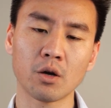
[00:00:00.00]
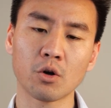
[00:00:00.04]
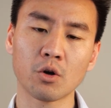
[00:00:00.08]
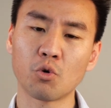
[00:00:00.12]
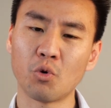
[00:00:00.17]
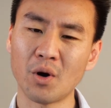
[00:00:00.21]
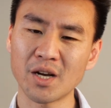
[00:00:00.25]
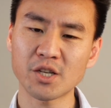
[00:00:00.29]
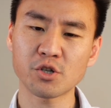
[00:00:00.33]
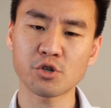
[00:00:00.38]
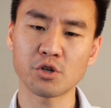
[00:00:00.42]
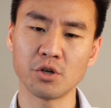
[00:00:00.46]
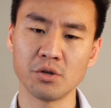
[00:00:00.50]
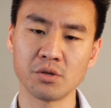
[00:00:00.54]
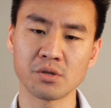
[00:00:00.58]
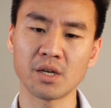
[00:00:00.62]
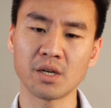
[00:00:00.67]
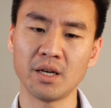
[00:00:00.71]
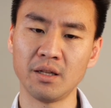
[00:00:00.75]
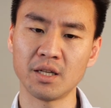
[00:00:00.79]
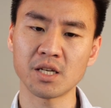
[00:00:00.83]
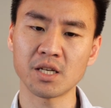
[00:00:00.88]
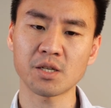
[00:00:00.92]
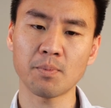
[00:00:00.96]
Questions
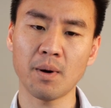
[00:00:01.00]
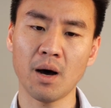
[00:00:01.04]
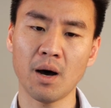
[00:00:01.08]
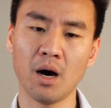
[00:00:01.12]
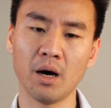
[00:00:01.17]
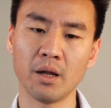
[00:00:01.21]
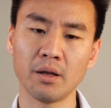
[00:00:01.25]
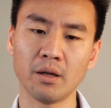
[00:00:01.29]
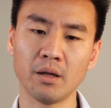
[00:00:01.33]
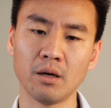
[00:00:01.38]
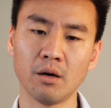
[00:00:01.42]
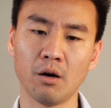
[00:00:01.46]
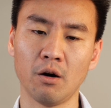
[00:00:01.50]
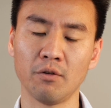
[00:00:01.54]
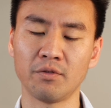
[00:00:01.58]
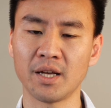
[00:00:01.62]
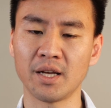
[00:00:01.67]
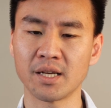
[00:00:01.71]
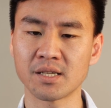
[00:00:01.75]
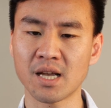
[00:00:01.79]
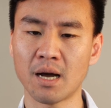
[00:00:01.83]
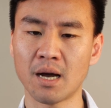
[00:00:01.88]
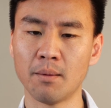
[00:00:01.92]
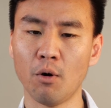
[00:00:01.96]
in this part of the
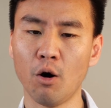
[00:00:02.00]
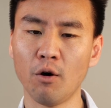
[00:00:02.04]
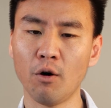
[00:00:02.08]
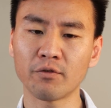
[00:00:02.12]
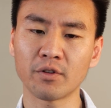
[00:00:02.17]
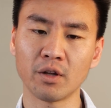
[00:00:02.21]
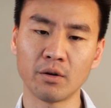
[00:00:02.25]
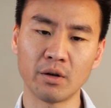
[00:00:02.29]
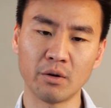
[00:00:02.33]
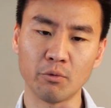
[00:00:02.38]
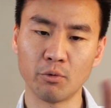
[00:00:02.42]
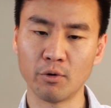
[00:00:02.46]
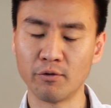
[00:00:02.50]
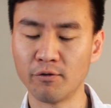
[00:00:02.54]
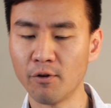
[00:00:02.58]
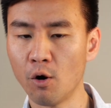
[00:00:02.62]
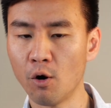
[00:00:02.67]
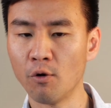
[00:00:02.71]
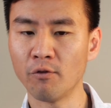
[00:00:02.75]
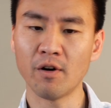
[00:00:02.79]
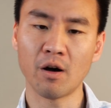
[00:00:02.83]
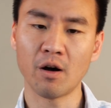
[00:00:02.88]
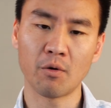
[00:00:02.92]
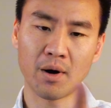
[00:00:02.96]
exam often
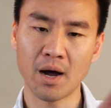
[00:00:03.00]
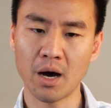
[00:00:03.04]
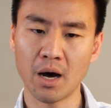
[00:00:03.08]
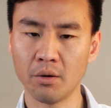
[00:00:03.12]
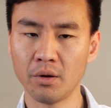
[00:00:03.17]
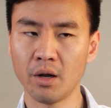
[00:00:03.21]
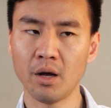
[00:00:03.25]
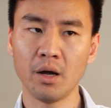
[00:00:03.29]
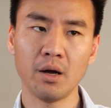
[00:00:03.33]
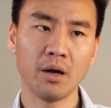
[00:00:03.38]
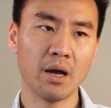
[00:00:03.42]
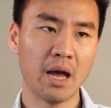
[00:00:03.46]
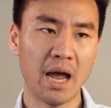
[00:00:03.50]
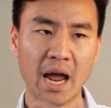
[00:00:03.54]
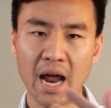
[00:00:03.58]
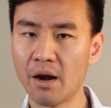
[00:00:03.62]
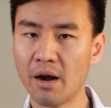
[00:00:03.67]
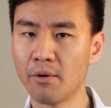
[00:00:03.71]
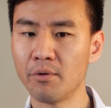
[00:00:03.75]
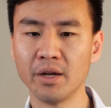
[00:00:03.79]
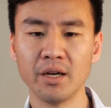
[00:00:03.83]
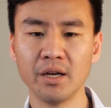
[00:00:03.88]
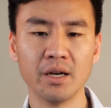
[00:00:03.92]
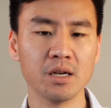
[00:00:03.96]
revolve around
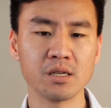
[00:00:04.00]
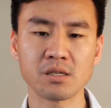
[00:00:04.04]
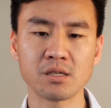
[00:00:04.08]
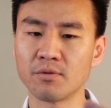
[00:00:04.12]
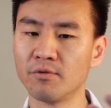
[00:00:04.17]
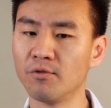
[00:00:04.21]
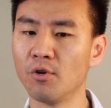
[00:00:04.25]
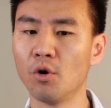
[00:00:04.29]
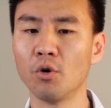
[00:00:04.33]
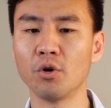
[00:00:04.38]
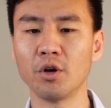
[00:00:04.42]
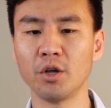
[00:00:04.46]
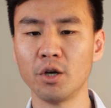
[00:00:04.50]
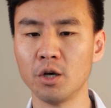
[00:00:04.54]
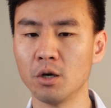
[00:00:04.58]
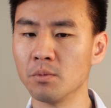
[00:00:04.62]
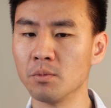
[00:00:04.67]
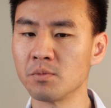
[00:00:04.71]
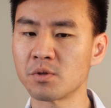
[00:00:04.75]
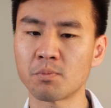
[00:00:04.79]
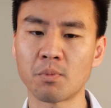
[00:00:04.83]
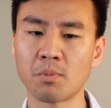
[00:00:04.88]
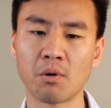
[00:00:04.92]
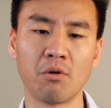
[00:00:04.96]
areas,
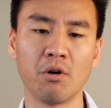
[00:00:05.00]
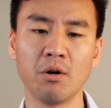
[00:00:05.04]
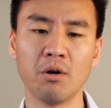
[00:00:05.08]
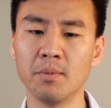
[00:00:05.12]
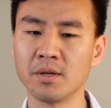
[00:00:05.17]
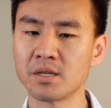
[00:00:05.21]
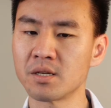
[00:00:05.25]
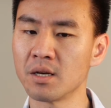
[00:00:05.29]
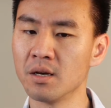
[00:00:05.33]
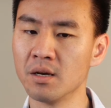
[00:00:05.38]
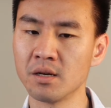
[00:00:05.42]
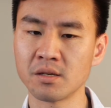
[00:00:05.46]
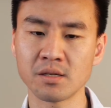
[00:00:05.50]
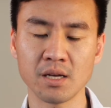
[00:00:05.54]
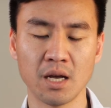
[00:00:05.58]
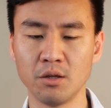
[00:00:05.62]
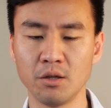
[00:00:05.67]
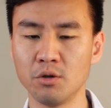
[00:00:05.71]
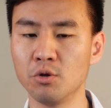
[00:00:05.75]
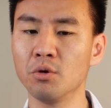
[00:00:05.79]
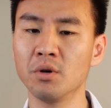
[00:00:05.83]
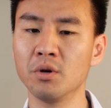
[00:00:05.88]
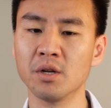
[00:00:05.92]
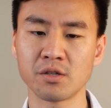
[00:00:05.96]
volumes, perimeters,
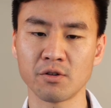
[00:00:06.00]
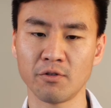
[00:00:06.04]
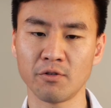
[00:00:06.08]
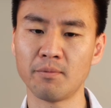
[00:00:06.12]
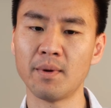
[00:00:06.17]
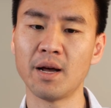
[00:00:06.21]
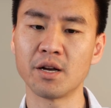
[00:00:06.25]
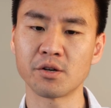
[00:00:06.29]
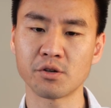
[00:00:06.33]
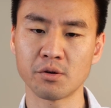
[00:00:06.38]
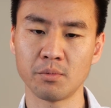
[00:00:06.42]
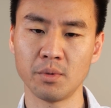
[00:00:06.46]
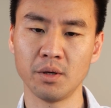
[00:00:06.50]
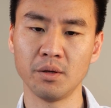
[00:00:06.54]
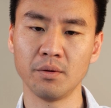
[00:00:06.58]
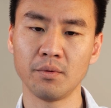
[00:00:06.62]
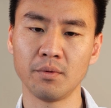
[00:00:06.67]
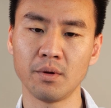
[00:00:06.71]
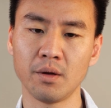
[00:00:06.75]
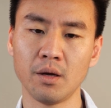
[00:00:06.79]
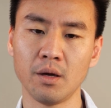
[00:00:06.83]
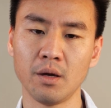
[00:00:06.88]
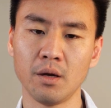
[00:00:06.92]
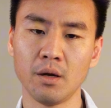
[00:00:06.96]
and units of measurement.
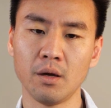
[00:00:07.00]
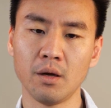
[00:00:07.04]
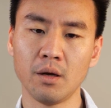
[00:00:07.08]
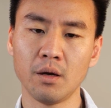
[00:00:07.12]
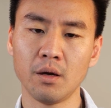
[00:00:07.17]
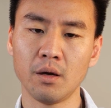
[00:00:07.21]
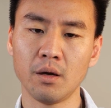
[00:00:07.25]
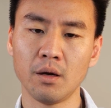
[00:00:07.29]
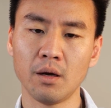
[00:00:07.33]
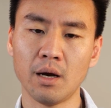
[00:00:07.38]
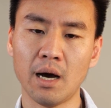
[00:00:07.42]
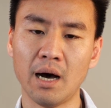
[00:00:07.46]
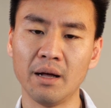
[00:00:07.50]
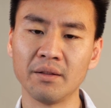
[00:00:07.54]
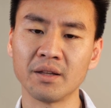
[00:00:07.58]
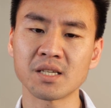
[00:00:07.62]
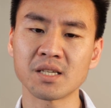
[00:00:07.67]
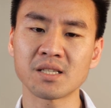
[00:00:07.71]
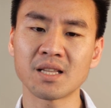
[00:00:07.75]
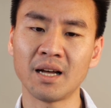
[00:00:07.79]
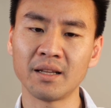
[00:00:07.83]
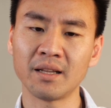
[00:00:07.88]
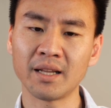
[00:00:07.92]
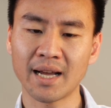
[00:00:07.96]

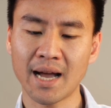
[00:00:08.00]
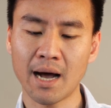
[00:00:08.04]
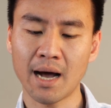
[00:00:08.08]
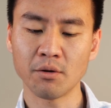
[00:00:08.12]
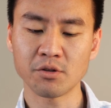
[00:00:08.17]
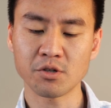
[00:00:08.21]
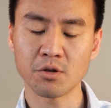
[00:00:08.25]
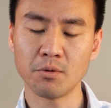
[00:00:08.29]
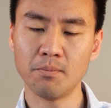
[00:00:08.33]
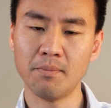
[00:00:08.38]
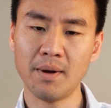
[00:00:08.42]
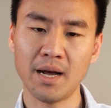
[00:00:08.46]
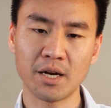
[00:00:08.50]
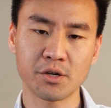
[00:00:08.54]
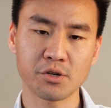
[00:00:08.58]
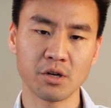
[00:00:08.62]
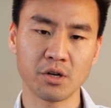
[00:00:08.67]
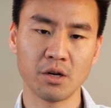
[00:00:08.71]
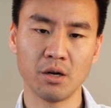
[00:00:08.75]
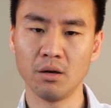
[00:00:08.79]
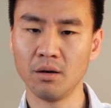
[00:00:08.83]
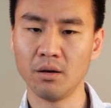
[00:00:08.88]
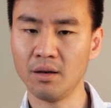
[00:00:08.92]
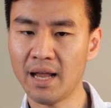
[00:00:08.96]
Understanding how to
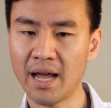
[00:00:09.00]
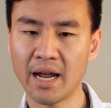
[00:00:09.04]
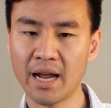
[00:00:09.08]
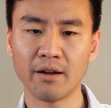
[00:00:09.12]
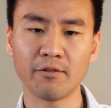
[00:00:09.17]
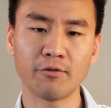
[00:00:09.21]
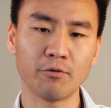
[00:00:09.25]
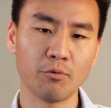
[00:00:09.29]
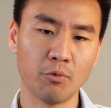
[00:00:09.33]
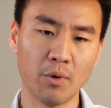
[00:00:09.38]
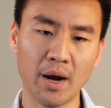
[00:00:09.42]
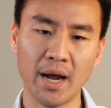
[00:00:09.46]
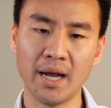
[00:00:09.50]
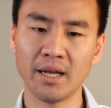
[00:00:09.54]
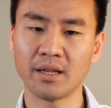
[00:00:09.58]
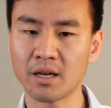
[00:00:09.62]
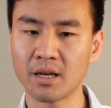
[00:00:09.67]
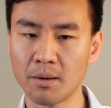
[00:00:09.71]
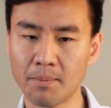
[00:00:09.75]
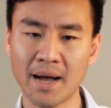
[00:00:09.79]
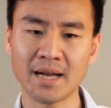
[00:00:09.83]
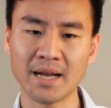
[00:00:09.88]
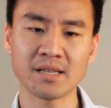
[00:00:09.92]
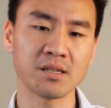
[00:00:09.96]
measure length, weight,
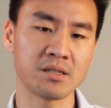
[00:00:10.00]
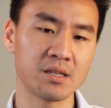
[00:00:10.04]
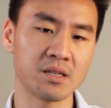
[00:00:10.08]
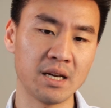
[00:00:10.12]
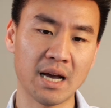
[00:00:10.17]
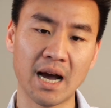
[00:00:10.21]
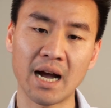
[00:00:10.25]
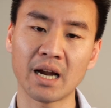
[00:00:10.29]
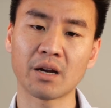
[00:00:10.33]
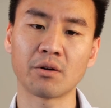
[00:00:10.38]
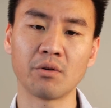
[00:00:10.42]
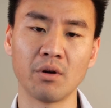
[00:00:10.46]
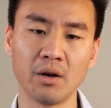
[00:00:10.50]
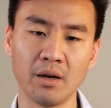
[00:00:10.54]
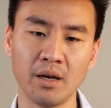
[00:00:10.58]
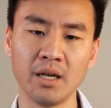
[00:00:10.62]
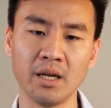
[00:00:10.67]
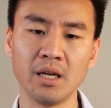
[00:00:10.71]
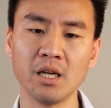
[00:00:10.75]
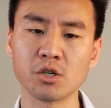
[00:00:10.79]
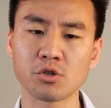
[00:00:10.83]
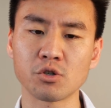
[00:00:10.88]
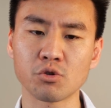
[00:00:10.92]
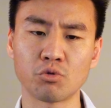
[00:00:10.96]
capacity
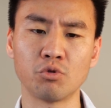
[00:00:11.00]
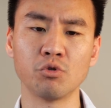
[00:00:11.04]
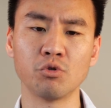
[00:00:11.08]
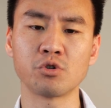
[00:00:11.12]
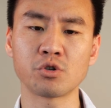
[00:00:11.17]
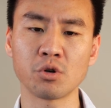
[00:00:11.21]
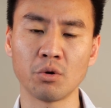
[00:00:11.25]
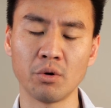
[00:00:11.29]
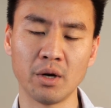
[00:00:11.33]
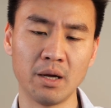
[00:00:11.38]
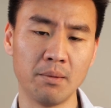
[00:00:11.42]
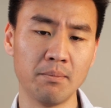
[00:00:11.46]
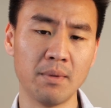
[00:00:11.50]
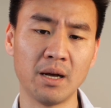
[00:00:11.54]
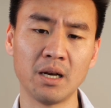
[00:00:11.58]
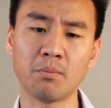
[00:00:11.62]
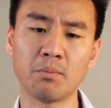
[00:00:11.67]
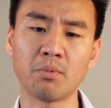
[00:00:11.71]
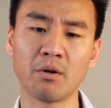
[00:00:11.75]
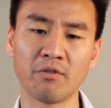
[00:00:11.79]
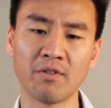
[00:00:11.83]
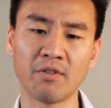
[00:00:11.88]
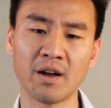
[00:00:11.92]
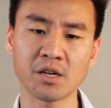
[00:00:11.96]
accurately is crucial in many
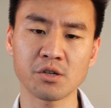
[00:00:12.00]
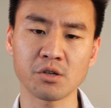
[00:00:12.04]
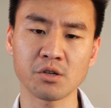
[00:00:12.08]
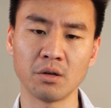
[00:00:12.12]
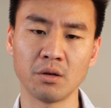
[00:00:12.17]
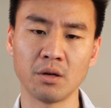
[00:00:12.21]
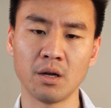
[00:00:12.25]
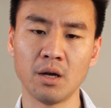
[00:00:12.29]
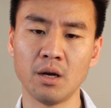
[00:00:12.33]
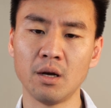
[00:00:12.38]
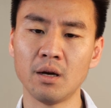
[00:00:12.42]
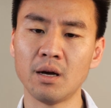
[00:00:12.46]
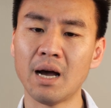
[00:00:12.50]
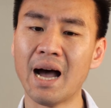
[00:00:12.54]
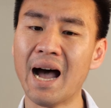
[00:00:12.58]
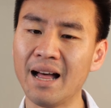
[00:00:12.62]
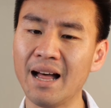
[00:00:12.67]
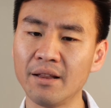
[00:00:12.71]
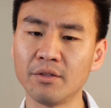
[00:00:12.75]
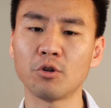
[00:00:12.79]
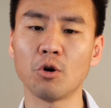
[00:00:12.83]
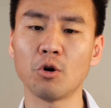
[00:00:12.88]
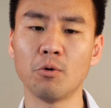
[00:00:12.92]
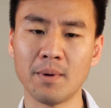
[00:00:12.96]
professions
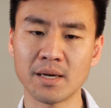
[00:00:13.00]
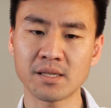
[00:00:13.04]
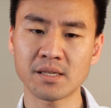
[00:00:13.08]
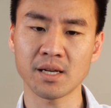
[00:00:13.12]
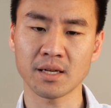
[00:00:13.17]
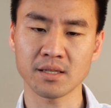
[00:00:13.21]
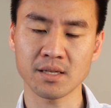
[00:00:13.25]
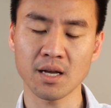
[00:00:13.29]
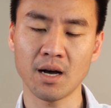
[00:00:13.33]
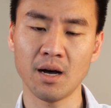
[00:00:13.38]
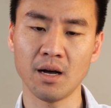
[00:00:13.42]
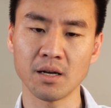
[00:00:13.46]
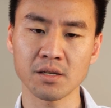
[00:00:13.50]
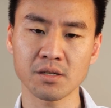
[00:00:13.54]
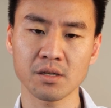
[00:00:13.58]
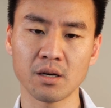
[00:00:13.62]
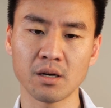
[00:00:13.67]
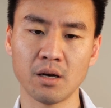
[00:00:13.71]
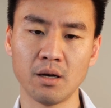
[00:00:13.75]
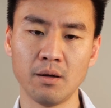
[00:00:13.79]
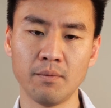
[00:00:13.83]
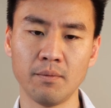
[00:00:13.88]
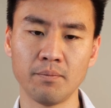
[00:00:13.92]
and domestic tasks,